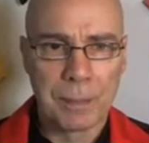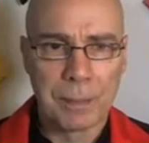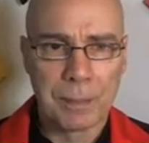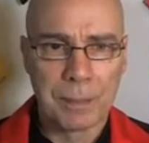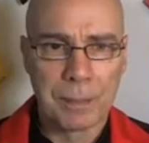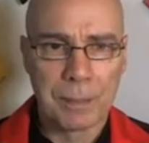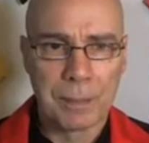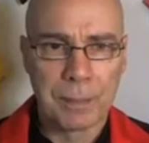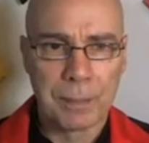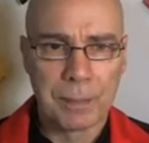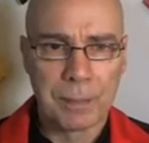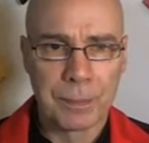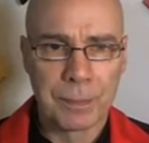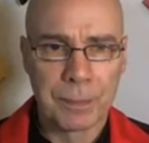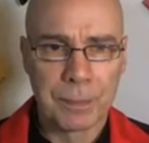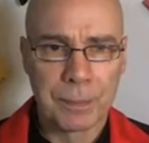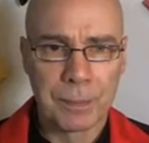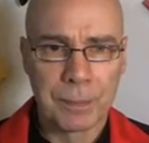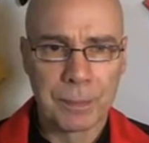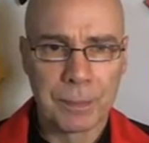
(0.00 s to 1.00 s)

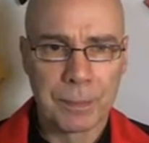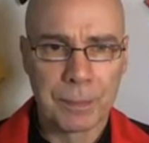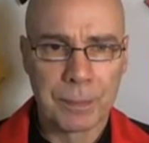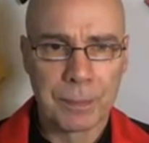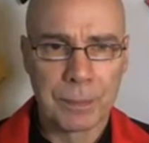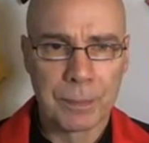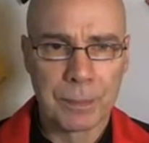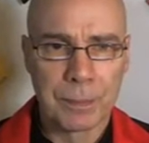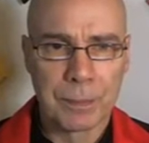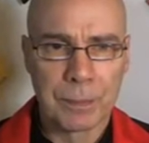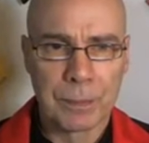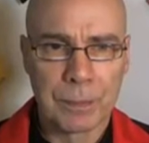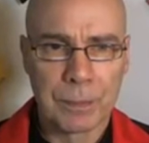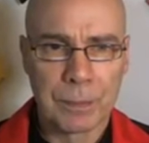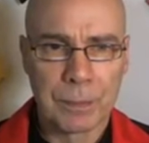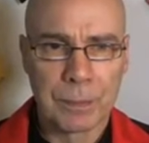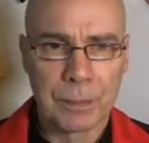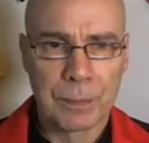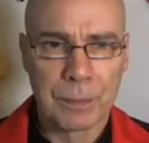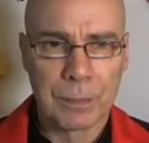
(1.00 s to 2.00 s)

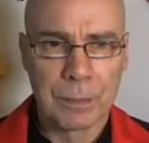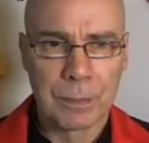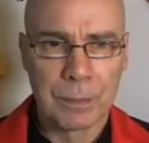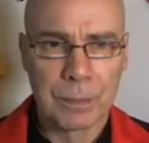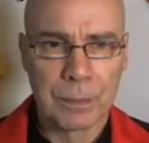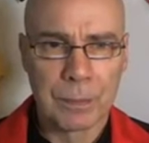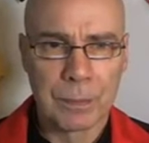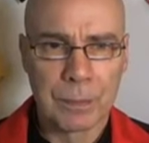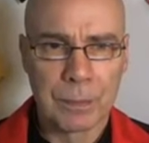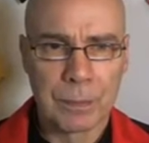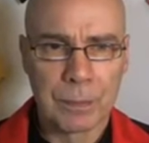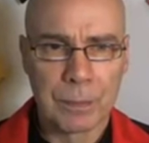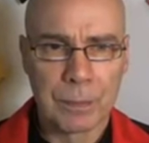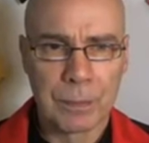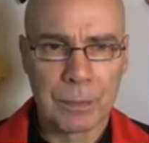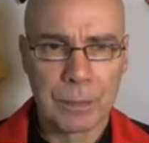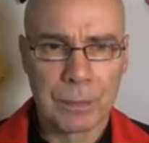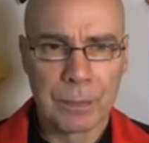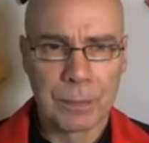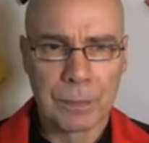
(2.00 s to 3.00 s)

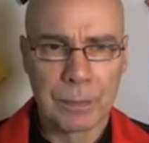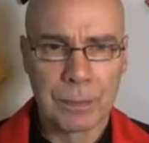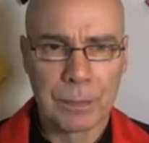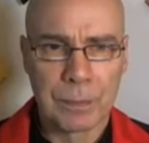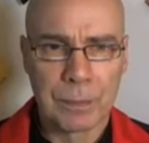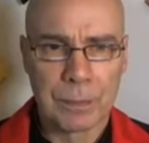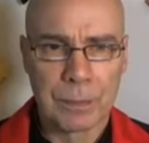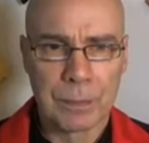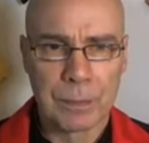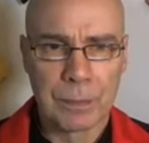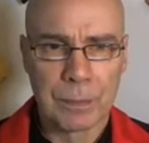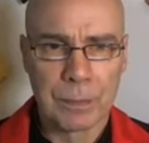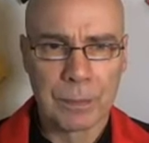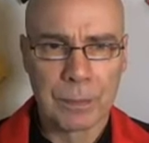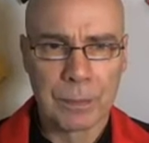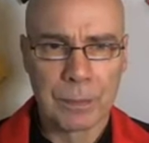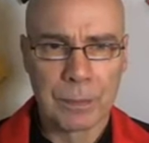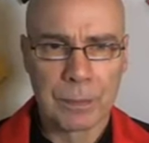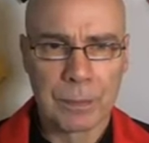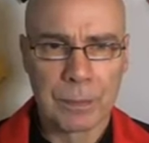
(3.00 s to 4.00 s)

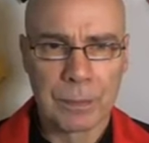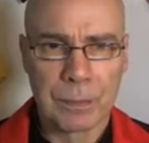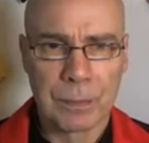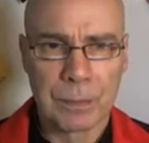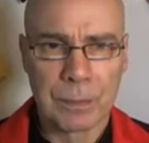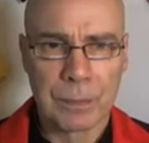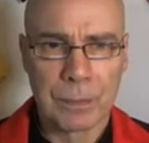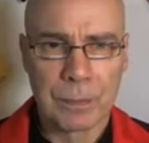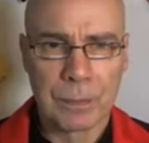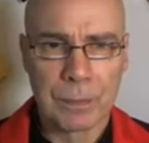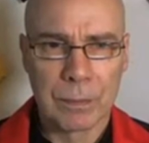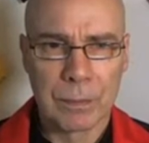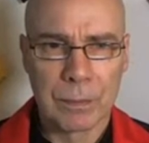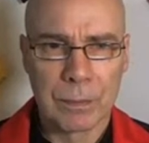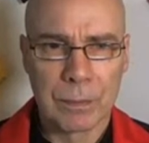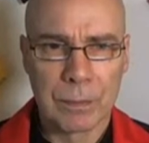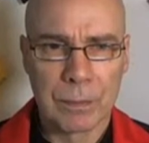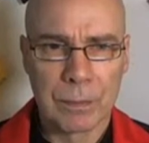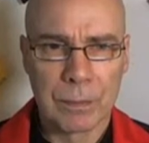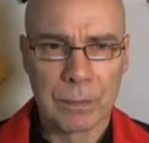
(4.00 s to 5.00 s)

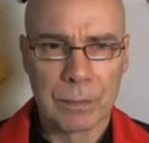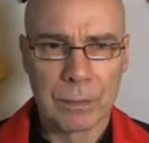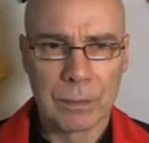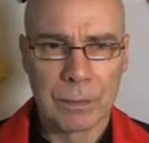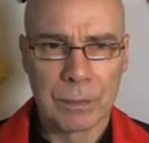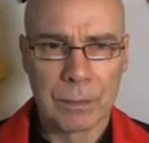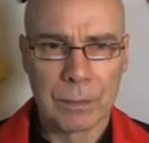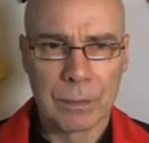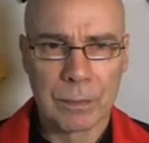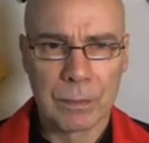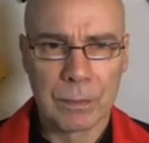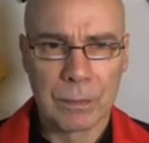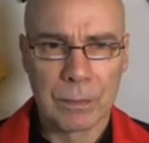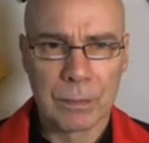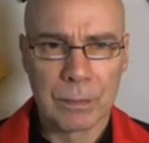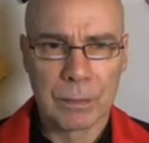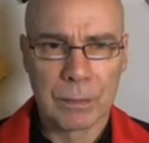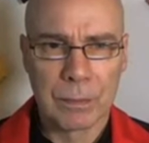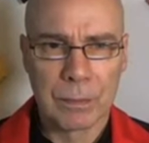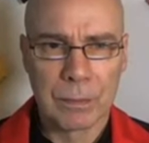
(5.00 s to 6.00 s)

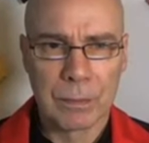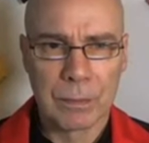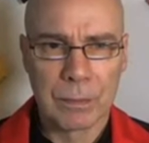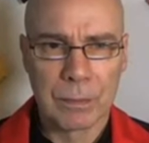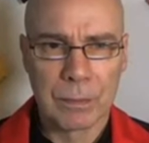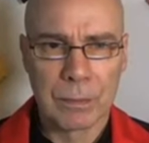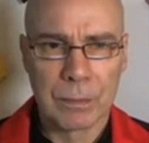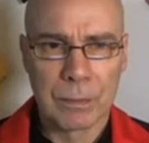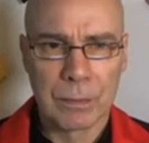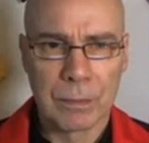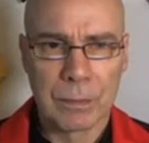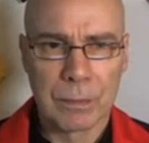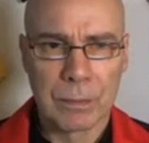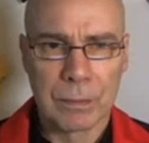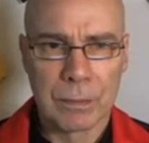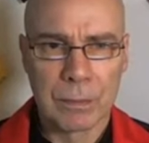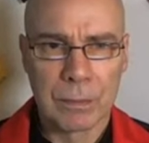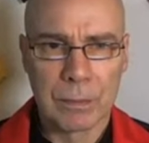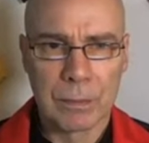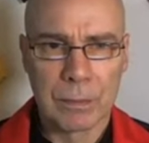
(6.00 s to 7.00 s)

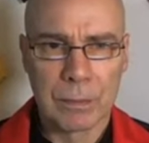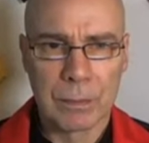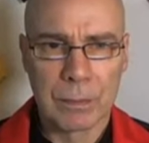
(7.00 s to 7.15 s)
No words are spoken by the person on screen.